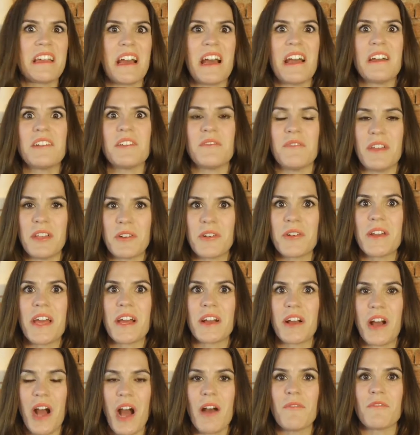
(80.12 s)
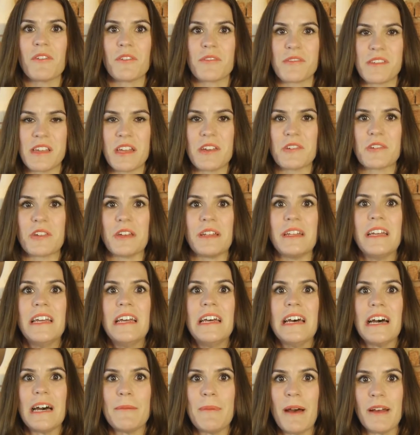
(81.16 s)
kind of internet conversation
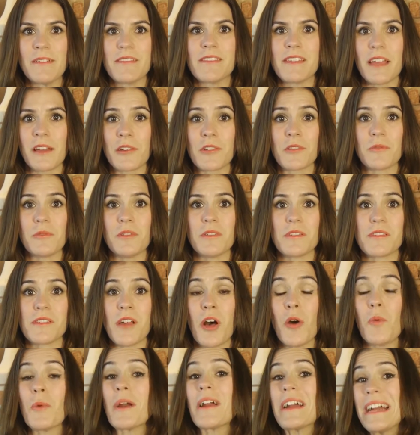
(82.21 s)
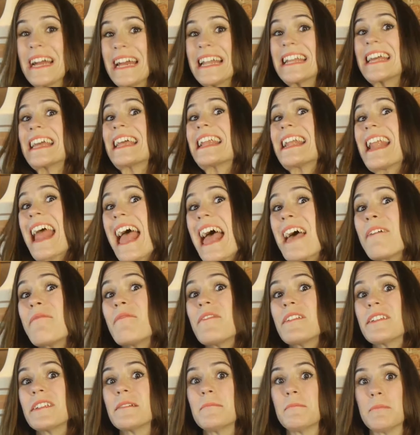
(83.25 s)
about sexual assault, wherein
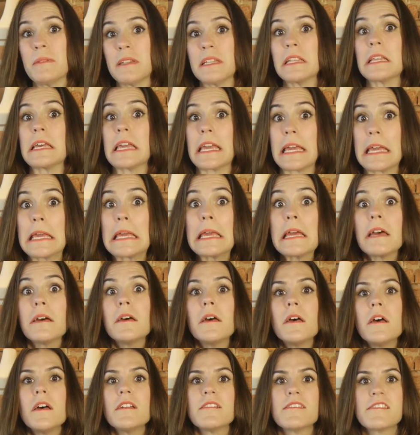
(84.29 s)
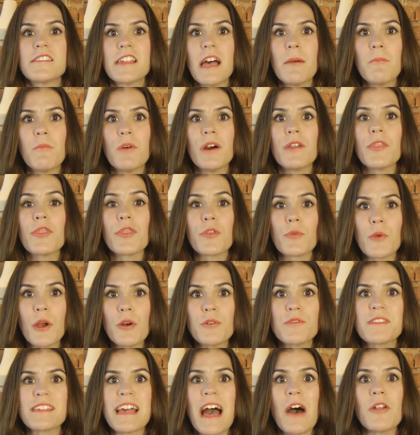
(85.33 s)
inevitably someone
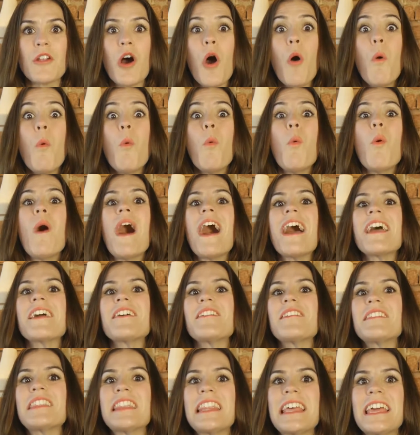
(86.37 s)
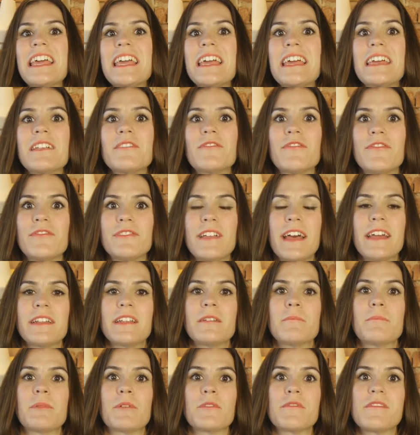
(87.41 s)
throws out a wildly
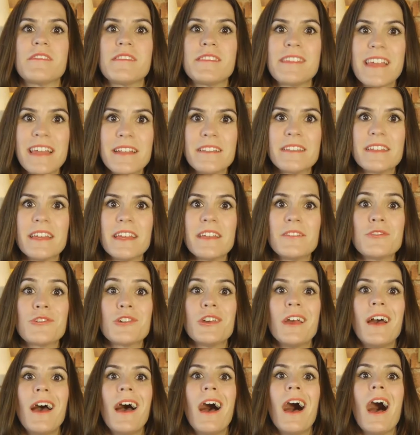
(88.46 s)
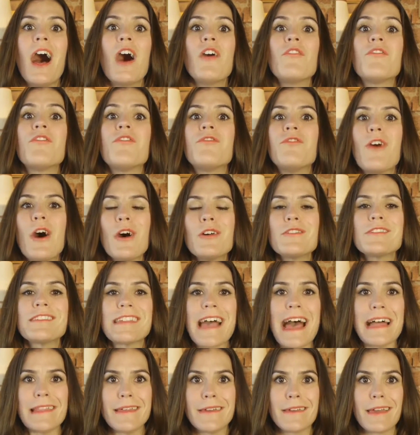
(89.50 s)
inflated percentage of false
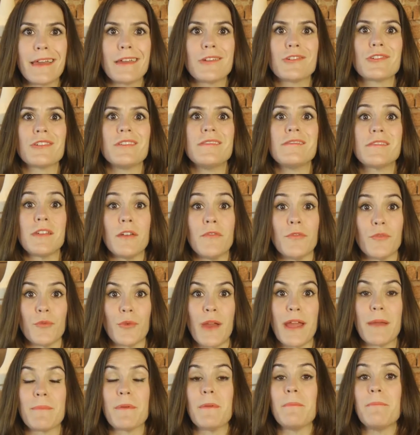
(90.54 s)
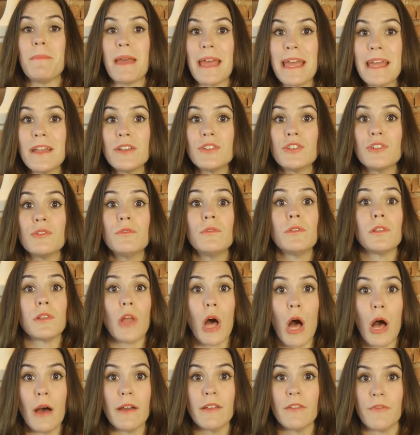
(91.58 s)
allegations of rape made to
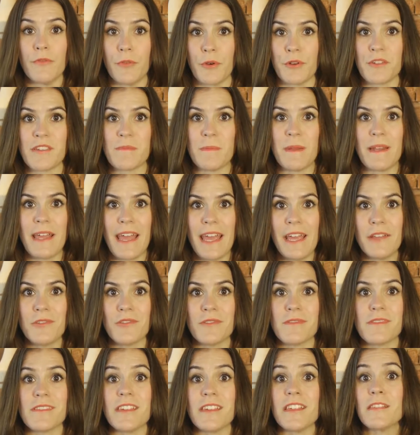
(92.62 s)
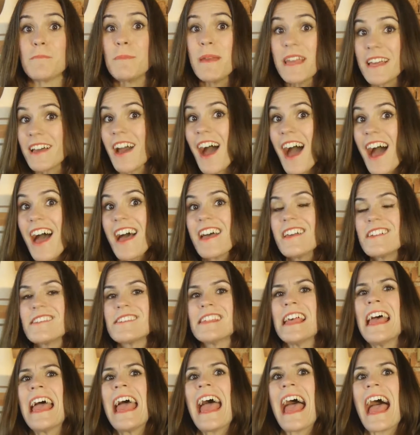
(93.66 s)
law enforcement agencies. Because,
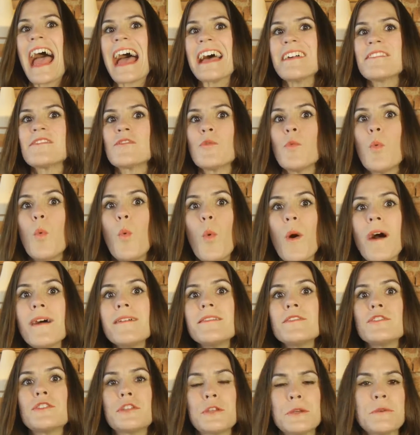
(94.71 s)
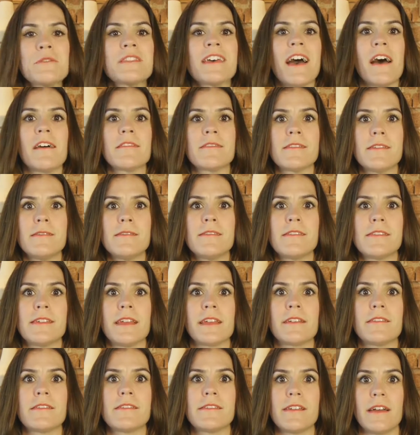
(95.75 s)
as one
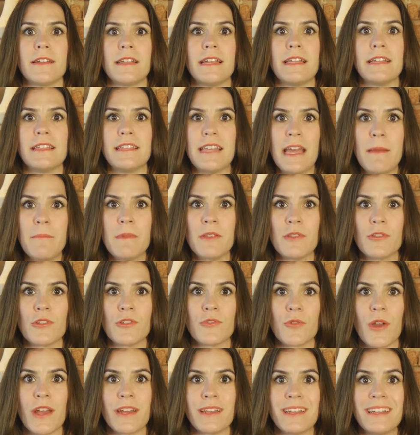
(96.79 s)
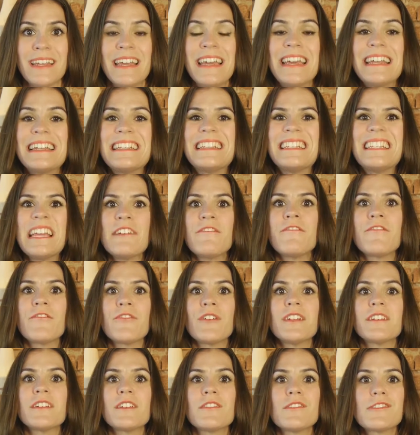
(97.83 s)
2006 study demonstrated,
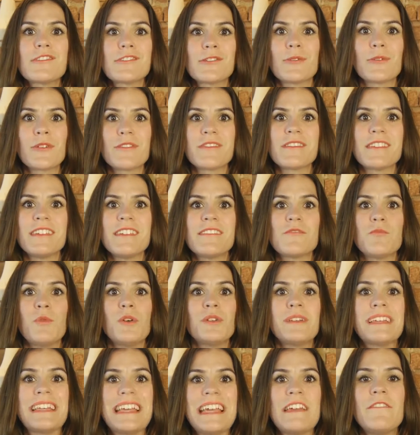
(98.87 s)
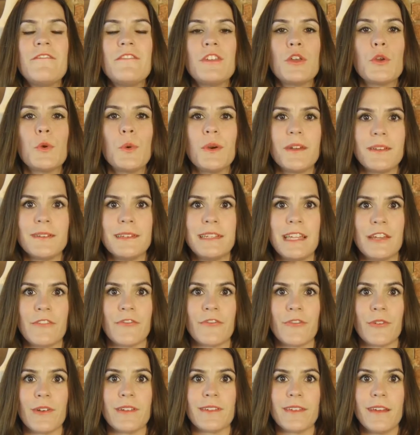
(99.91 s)
different sources will give you
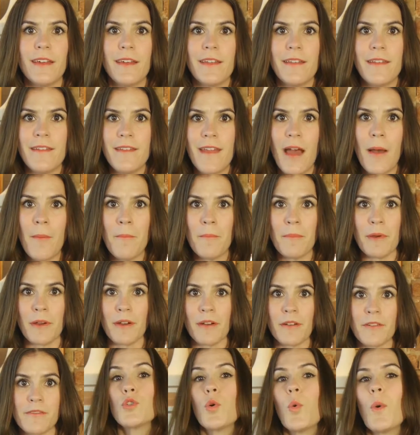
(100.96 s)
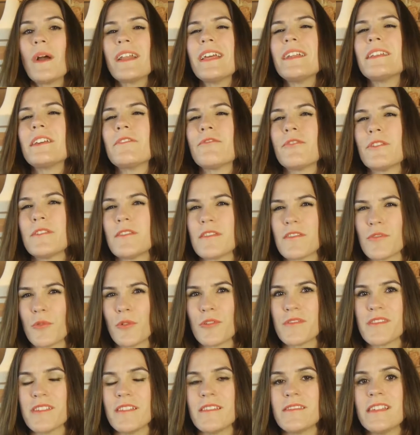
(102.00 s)
different numbers. 20 different
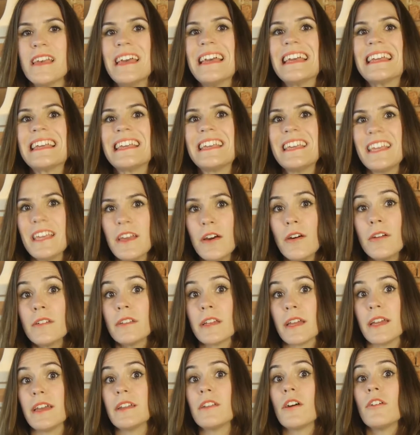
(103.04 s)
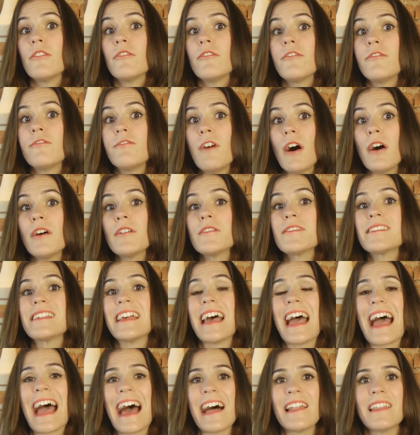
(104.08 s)
sources yielded false
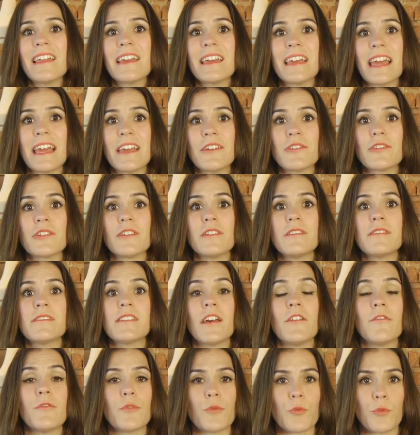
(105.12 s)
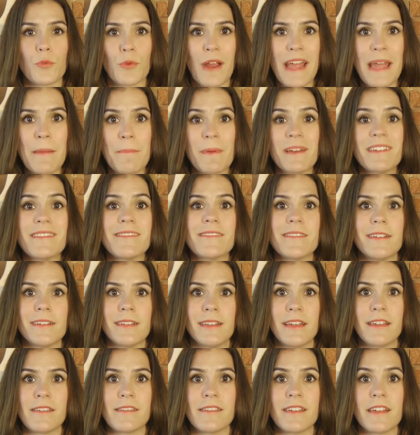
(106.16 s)
allegations of rape
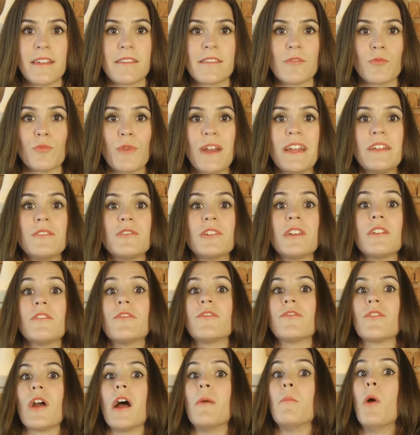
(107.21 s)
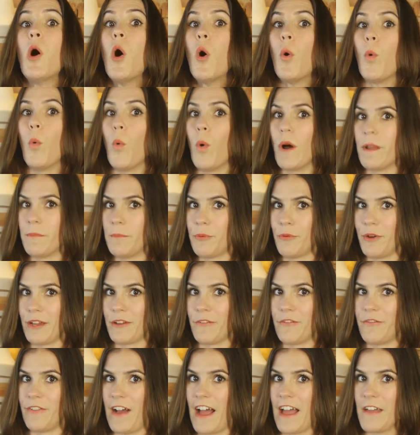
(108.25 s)
statistics ranging from
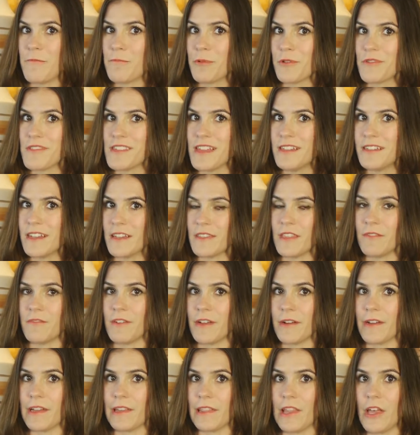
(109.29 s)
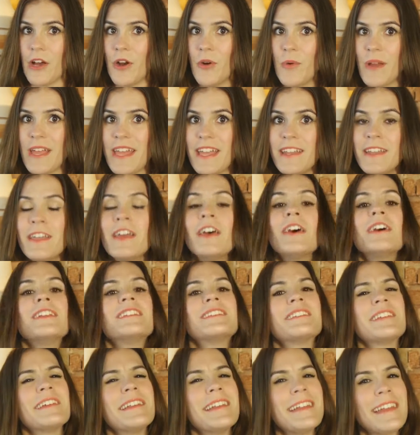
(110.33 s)
1.5% at the very low end
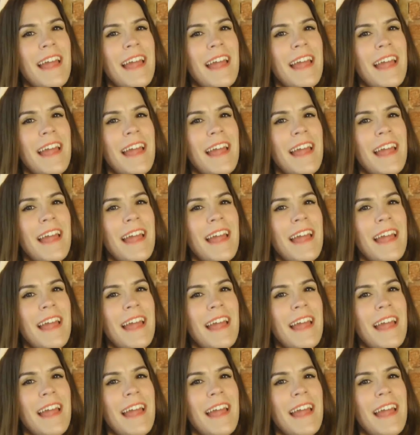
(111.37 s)
to